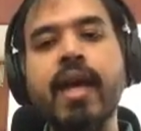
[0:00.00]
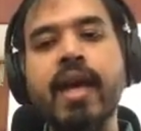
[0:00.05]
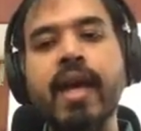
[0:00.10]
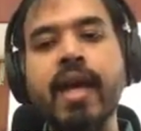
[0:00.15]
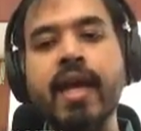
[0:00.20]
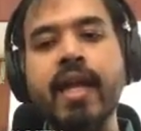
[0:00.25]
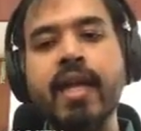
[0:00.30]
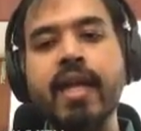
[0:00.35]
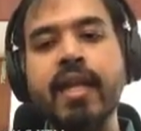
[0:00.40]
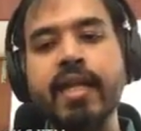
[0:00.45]

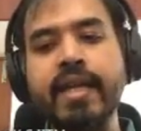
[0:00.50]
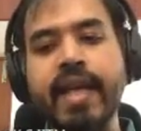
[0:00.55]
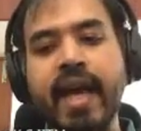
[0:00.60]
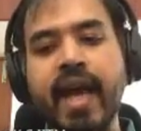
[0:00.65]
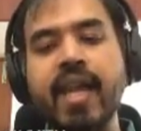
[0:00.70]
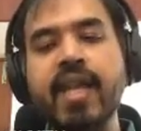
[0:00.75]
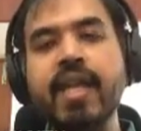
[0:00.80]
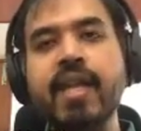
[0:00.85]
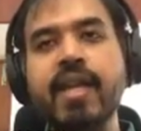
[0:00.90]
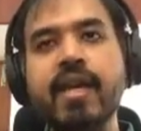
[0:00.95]
In
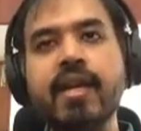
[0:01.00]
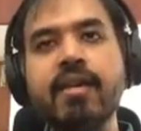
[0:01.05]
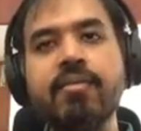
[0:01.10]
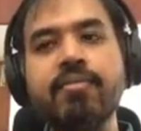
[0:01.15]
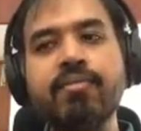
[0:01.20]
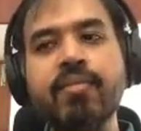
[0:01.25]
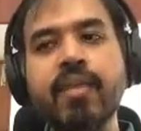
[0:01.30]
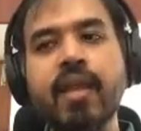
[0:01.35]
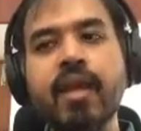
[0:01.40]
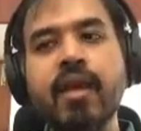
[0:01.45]
Galena,
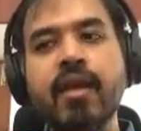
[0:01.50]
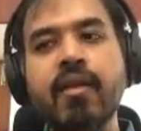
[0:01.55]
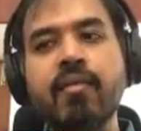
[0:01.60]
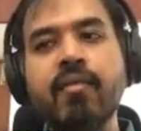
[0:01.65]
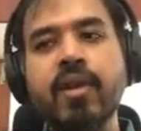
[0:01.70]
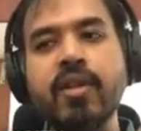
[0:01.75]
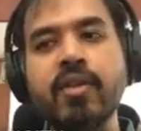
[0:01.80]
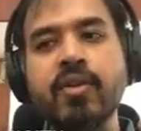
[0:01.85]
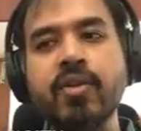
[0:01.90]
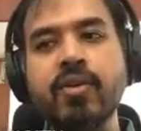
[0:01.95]

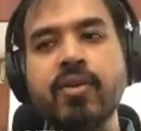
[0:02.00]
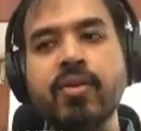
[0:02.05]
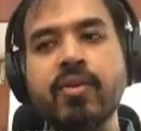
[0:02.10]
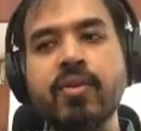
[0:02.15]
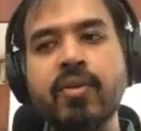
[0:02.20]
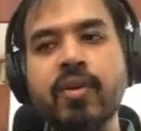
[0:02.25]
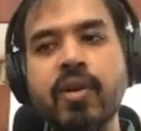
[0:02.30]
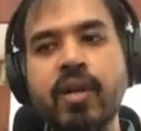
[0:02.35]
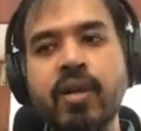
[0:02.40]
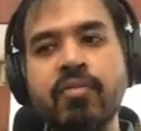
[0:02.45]
when
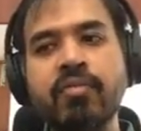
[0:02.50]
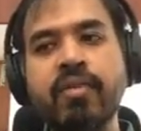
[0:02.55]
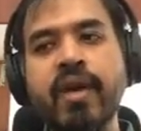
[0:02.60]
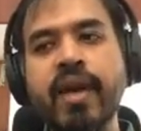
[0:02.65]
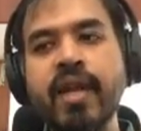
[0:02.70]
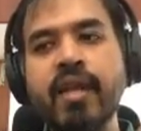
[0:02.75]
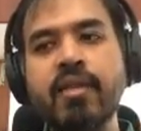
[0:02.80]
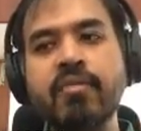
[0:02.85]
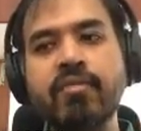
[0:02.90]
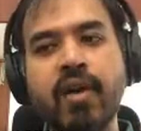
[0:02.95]
you
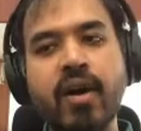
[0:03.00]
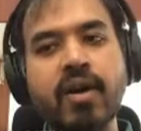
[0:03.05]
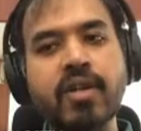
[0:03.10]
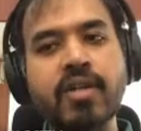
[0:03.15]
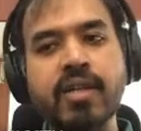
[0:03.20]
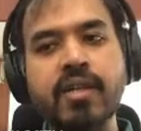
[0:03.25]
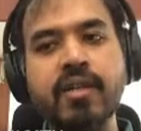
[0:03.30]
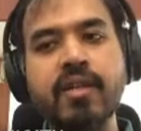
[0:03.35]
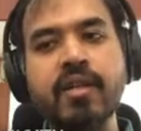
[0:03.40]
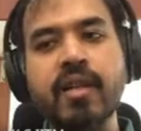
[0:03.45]
define a
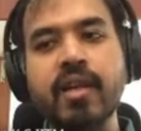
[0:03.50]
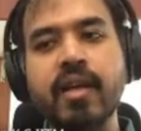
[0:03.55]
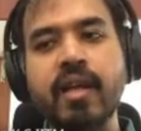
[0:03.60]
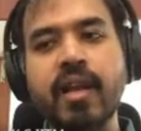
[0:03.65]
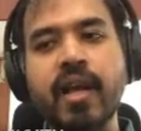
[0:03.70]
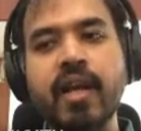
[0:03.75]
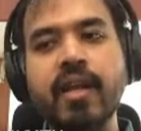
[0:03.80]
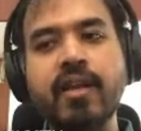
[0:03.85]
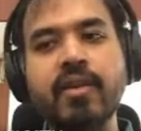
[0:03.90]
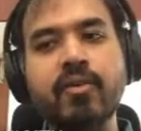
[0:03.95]
function,
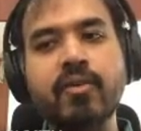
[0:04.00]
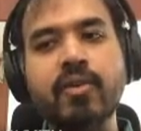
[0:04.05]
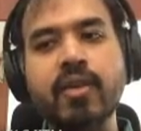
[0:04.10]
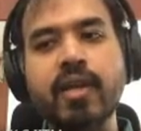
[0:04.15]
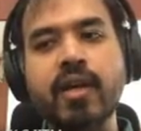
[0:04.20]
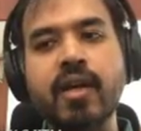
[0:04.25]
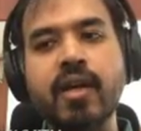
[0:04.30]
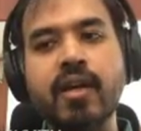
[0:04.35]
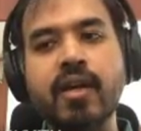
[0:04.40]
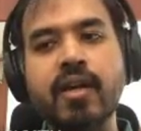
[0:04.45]
right,
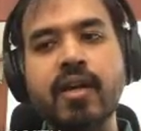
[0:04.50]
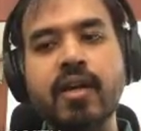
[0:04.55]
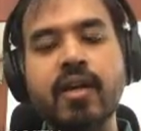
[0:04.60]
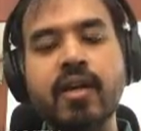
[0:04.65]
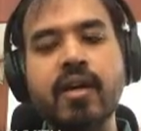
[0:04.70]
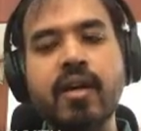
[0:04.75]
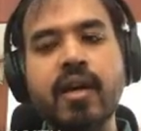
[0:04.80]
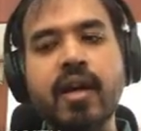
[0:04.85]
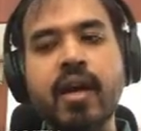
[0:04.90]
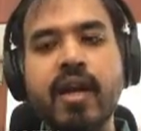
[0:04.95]
using a
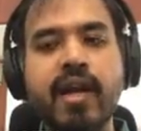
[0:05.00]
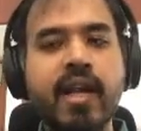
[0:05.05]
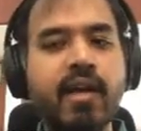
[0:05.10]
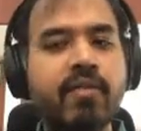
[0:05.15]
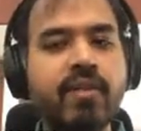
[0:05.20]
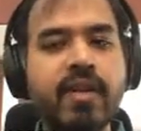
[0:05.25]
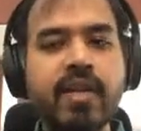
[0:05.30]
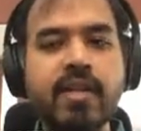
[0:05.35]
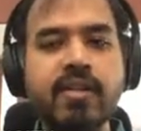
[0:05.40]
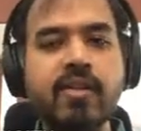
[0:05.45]

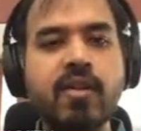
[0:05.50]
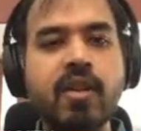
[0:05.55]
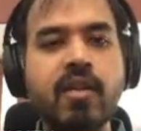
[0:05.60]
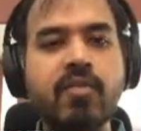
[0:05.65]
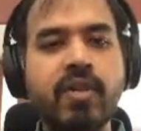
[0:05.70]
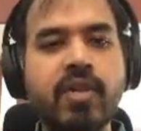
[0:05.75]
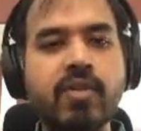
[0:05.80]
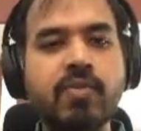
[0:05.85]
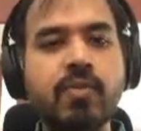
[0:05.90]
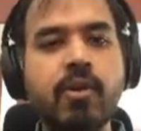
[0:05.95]
definition or a
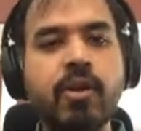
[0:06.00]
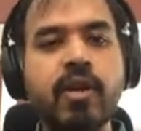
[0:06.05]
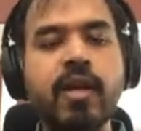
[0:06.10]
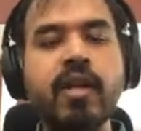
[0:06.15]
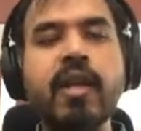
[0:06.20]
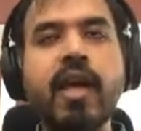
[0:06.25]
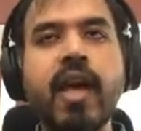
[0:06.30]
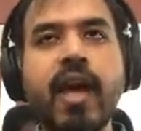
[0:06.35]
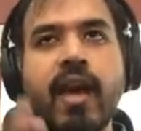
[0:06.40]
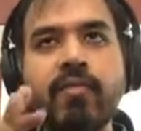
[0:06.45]
fixed
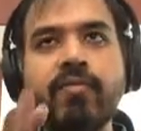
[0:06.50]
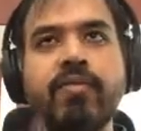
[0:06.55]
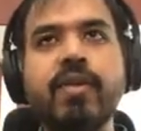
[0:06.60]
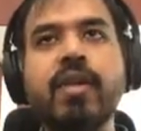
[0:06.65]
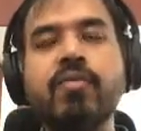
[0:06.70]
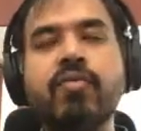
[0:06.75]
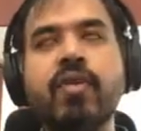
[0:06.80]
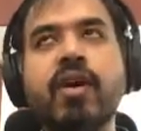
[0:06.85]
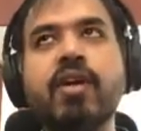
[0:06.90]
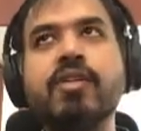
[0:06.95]
point, every
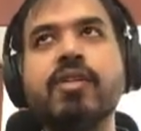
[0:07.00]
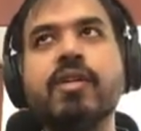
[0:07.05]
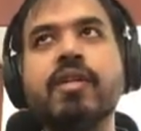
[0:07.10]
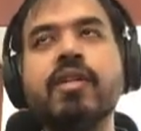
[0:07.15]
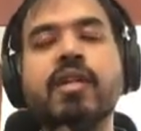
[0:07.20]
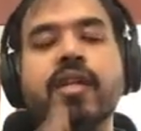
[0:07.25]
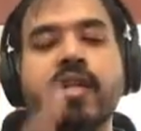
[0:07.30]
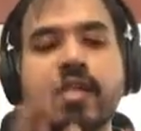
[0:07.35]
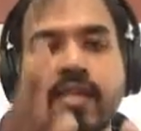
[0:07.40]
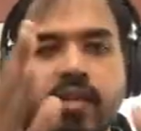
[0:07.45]

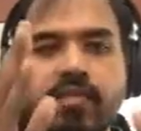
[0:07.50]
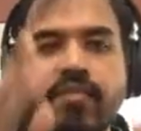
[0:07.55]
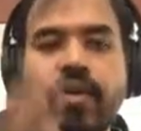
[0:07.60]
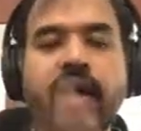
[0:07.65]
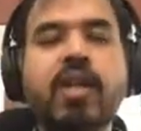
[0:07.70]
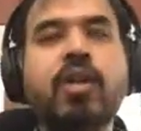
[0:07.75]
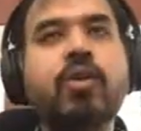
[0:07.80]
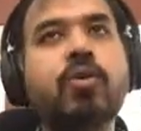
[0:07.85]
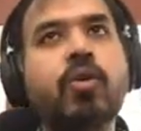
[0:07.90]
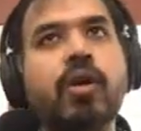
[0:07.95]
function is in
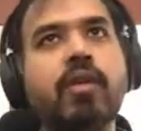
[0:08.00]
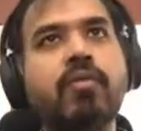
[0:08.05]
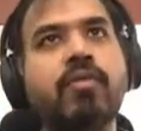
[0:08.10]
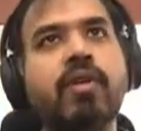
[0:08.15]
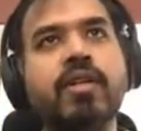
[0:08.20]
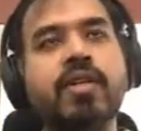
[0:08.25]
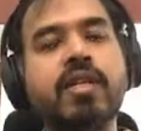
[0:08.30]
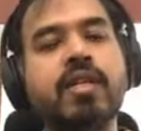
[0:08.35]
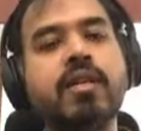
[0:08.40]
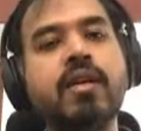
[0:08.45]
fact a total
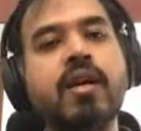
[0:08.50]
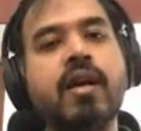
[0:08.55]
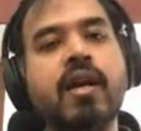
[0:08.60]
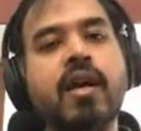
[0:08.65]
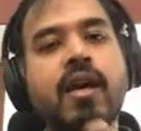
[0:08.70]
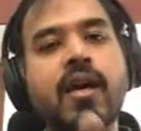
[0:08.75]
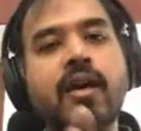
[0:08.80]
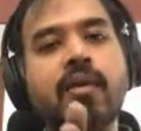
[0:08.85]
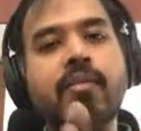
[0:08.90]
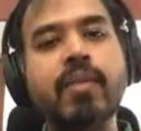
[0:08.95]
function.
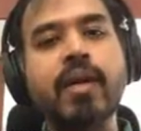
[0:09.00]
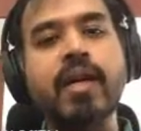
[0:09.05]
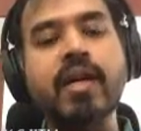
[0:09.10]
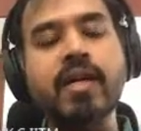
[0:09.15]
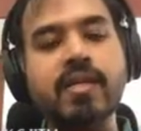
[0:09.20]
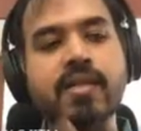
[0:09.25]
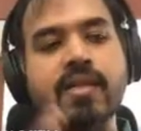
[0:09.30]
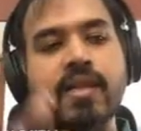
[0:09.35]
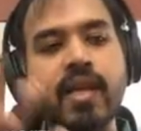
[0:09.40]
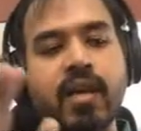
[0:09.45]

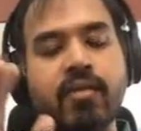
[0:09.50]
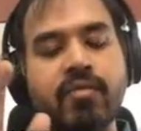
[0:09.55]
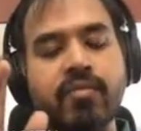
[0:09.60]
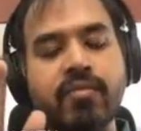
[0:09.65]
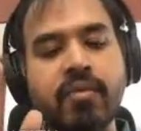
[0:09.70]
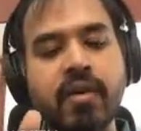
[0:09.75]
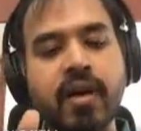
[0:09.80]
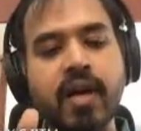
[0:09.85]
Because if